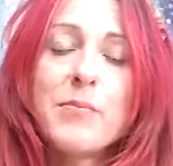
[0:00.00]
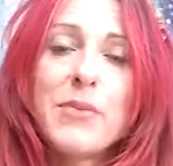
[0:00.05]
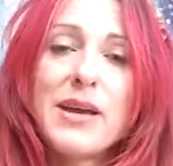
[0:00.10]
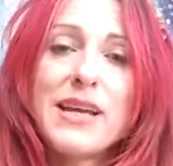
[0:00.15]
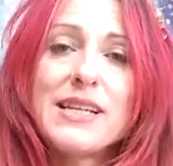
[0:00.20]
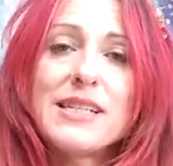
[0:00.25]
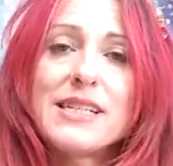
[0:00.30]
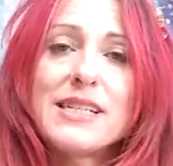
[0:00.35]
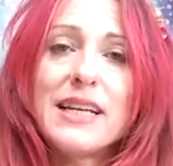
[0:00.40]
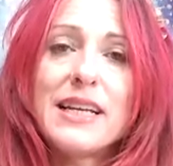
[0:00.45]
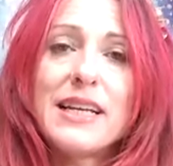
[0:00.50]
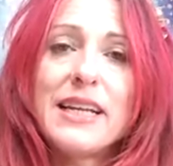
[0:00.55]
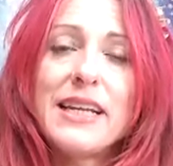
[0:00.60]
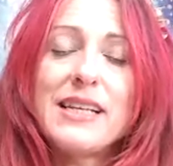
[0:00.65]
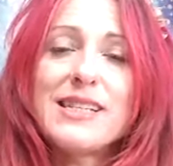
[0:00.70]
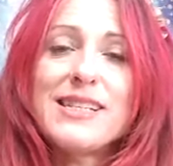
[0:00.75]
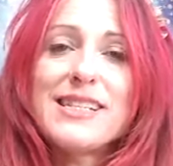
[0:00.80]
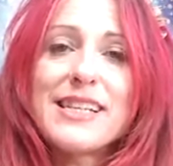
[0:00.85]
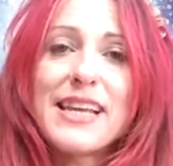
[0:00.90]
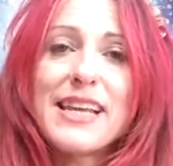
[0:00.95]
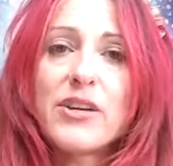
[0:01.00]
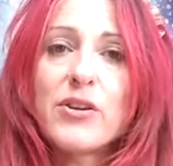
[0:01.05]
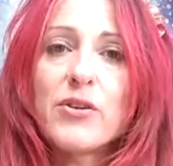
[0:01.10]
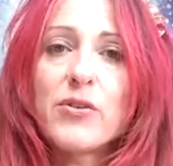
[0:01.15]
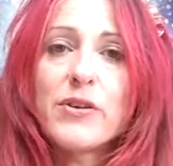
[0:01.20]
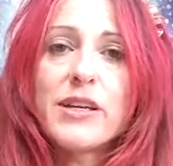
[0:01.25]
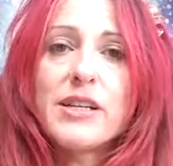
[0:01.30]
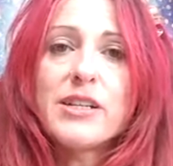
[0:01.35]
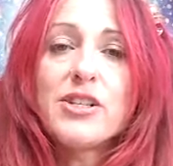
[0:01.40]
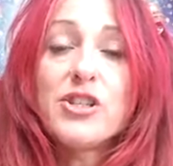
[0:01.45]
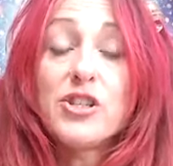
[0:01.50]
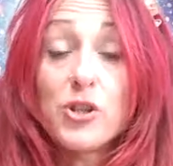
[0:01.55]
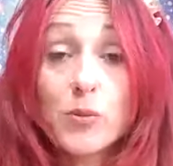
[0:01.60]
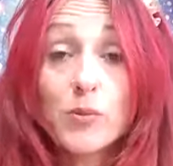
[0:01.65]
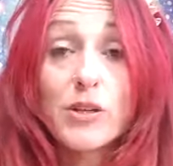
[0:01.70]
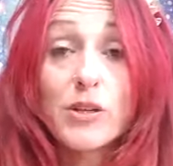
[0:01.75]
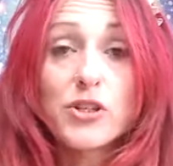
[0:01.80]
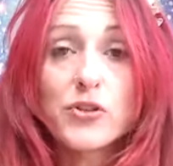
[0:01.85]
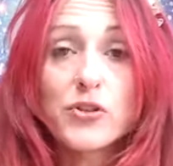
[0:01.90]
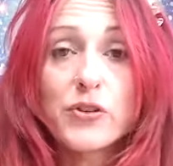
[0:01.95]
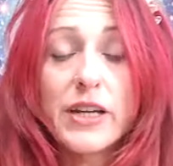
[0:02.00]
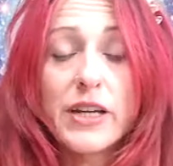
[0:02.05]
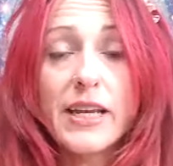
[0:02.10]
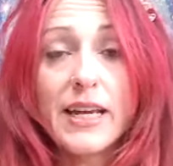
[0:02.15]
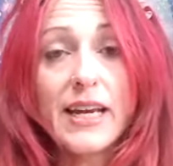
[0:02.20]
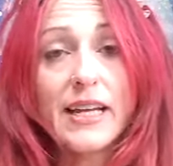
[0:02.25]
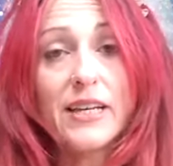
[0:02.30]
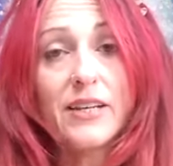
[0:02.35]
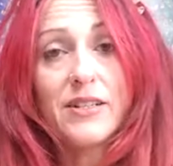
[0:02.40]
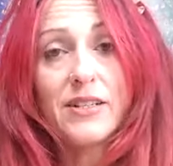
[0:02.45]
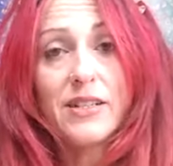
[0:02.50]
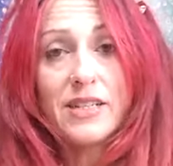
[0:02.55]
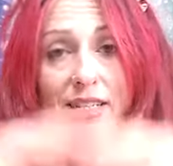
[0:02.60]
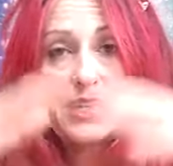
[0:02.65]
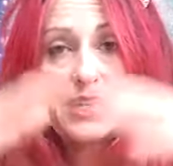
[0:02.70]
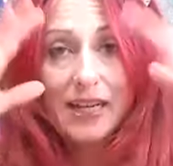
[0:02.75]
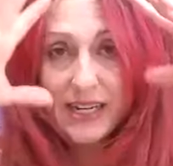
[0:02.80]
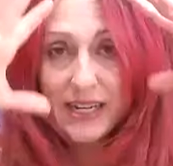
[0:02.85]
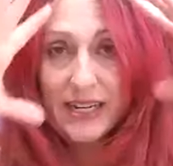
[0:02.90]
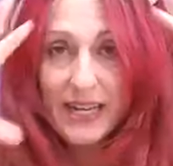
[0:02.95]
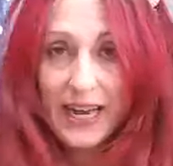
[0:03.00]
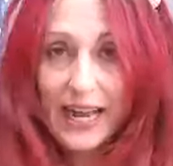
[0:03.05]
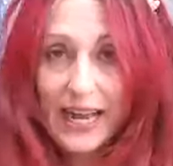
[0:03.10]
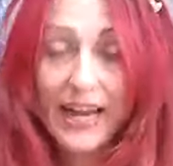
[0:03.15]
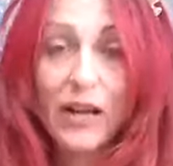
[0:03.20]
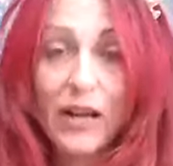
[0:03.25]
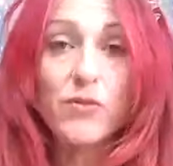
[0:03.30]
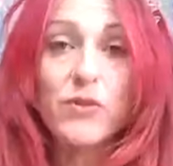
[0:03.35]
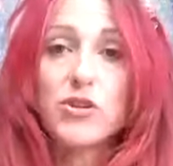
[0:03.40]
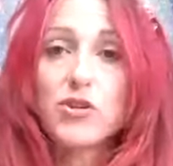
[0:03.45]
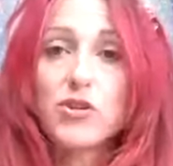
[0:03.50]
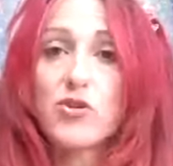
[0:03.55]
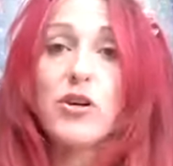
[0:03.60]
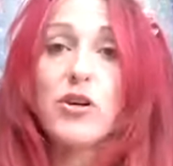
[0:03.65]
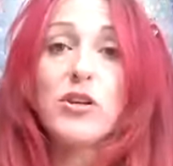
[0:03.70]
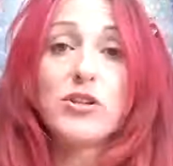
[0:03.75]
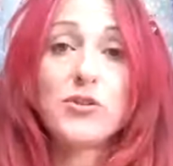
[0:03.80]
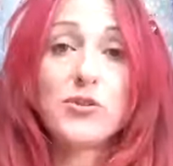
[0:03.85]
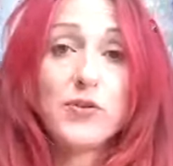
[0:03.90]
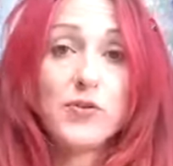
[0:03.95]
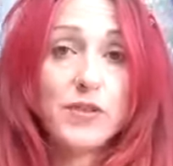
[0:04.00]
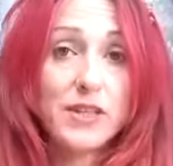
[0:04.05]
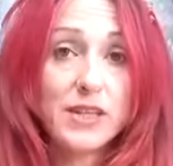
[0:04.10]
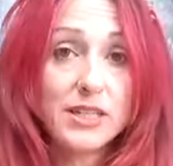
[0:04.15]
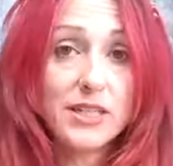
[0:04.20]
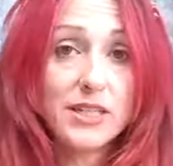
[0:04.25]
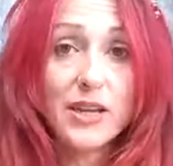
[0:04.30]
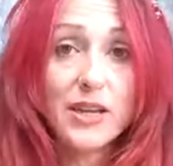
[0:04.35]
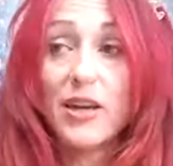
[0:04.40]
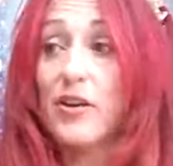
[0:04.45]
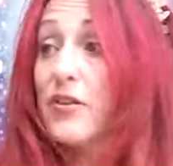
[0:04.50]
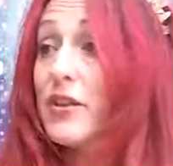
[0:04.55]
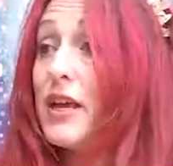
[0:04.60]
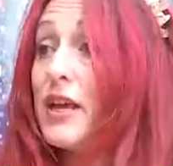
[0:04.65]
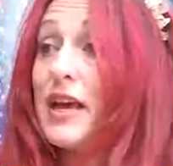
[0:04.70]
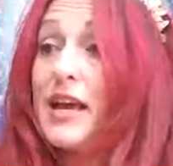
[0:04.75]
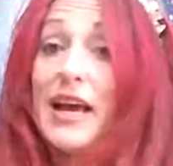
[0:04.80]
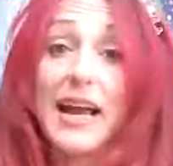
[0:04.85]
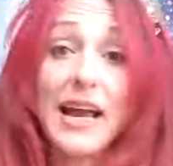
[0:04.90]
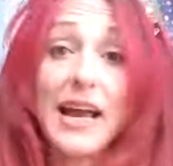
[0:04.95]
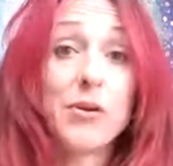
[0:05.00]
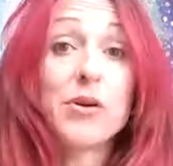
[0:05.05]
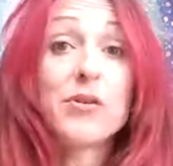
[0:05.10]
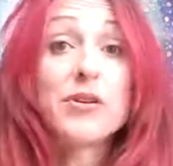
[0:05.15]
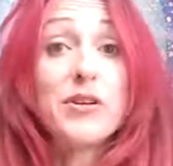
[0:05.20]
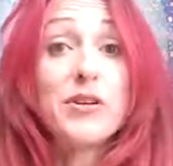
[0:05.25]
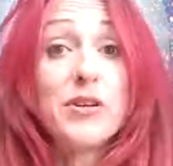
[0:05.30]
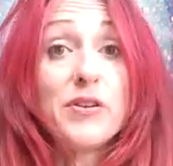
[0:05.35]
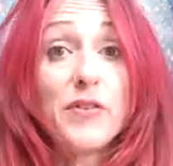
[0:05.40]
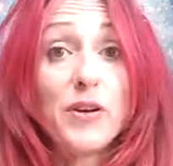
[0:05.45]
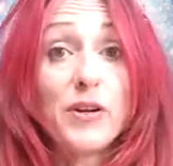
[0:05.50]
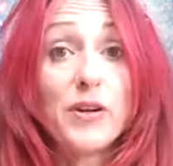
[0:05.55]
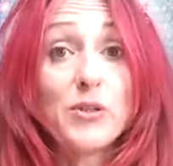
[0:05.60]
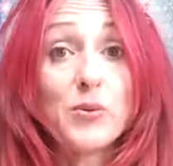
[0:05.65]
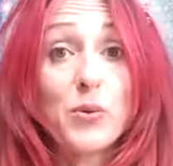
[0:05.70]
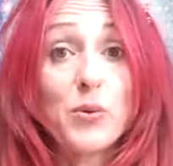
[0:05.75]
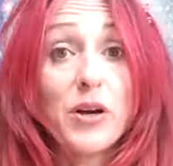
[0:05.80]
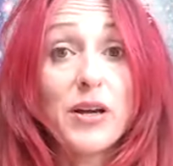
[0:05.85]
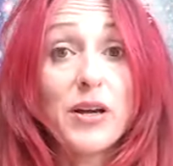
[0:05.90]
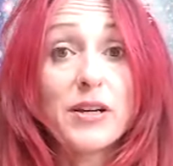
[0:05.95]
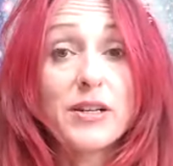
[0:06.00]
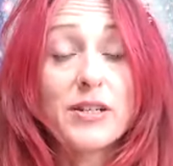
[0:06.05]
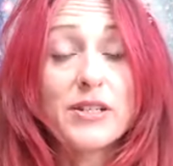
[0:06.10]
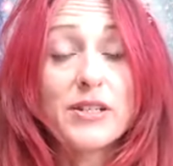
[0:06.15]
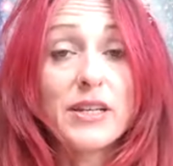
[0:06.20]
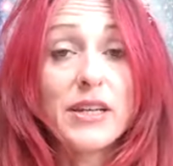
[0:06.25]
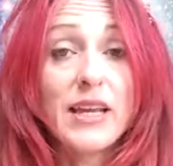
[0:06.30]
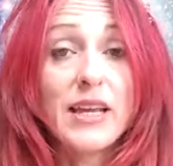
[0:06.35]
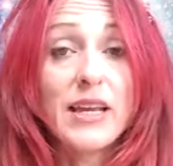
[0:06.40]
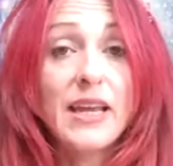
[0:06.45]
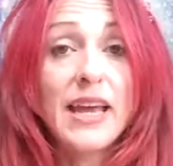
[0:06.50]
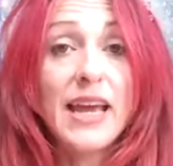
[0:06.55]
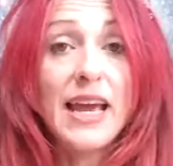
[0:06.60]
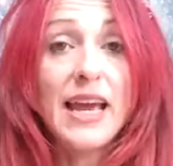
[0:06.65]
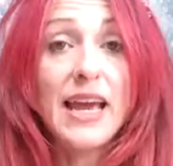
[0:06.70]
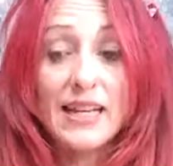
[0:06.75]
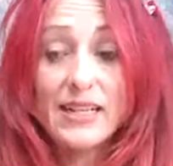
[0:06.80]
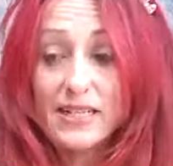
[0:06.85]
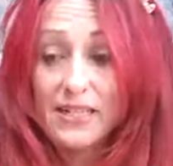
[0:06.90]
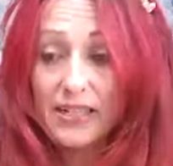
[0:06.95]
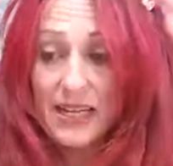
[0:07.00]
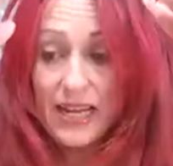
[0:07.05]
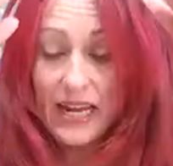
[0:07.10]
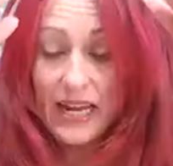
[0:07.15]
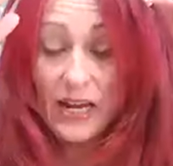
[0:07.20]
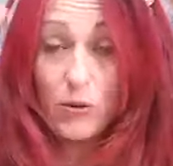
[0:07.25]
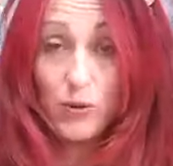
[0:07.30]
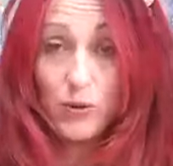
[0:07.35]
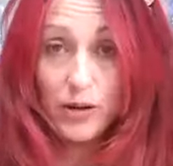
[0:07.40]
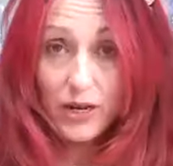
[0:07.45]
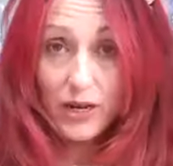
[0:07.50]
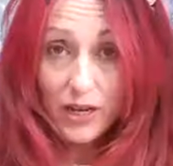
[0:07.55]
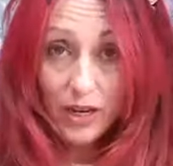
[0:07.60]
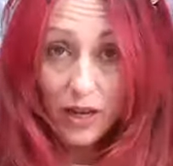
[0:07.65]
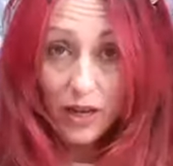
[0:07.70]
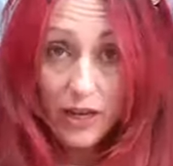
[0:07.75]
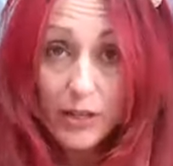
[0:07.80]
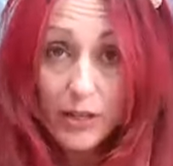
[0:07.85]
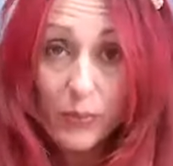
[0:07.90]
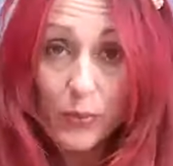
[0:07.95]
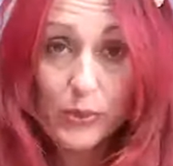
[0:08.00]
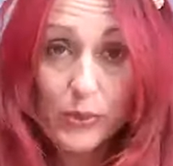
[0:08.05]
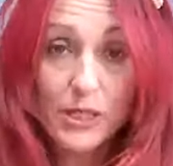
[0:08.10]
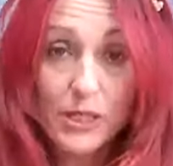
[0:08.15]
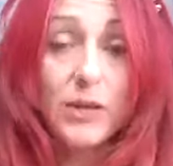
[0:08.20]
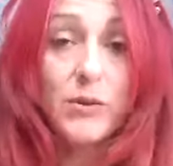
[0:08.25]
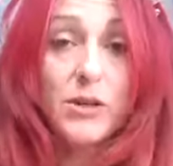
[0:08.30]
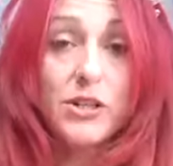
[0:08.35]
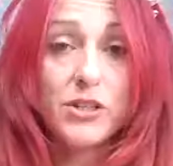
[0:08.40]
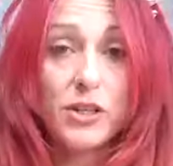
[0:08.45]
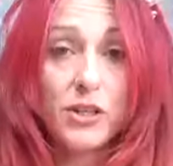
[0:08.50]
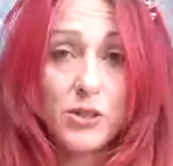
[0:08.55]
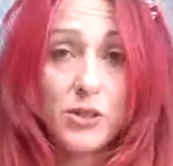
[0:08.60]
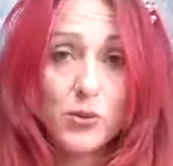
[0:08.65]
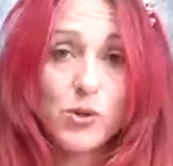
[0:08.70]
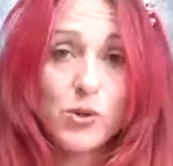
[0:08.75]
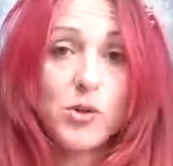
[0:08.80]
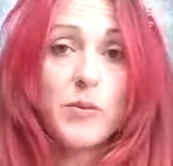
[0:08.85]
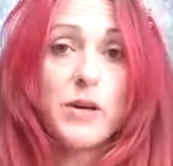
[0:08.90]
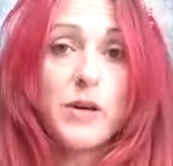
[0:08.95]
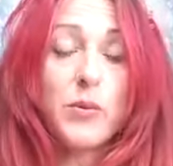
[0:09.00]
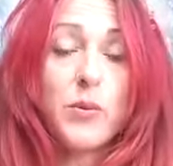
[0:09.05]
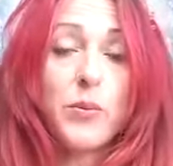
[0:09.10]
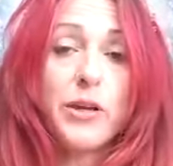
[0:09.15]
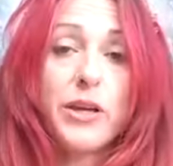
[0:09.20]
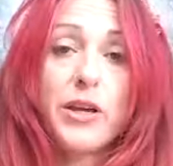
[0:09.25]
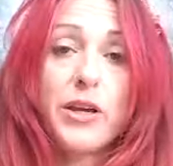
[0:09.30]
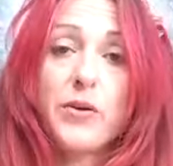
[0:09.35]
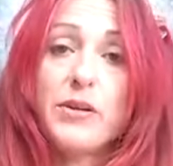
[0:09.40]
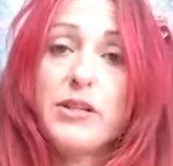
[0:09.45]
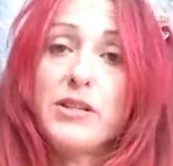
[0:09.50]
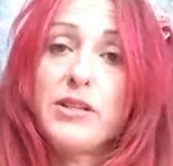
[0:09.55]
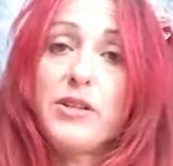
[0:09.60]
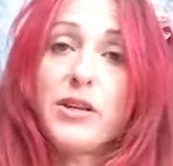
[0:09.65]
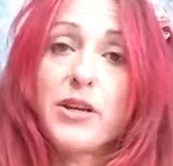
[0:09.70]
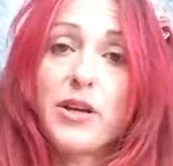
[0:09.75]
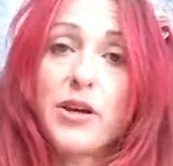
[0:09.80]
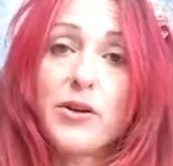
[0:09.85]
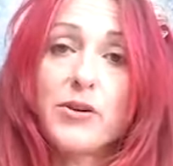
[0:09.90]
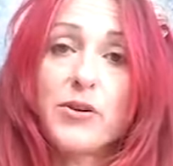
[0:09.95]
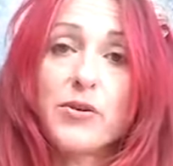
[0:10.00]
basically sacred geometry and understanding how the structure of this earth how our universe works. And our light body, which I talk about when we go into the co